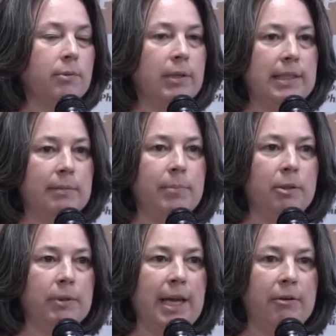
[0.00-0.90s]
This one is
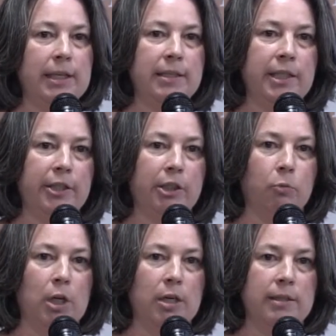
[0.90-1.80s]
built without
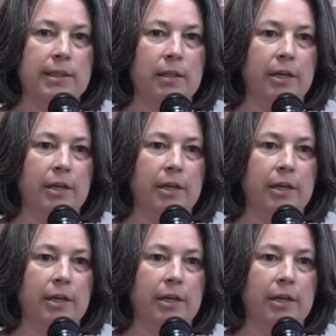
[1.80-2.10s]
interior walls.